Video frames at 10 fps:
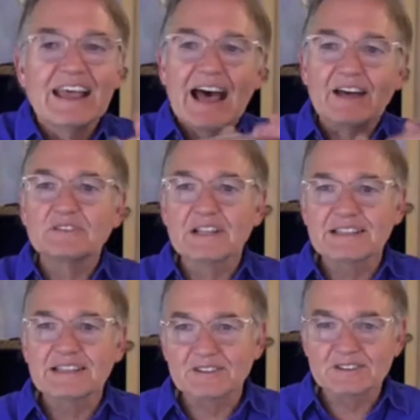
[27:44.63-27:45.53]
I'll do
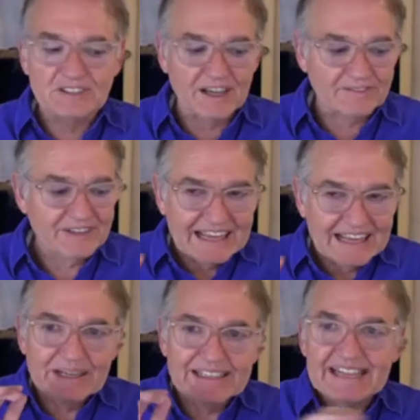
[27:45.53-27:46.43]
the little stuff.
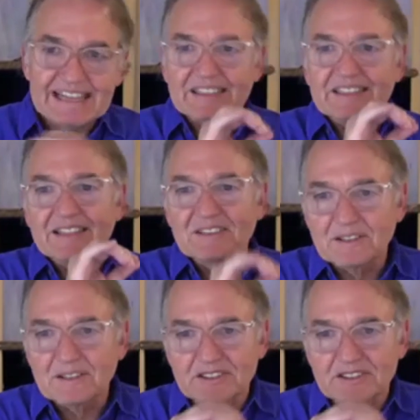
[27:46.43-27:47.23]
But it's actually the little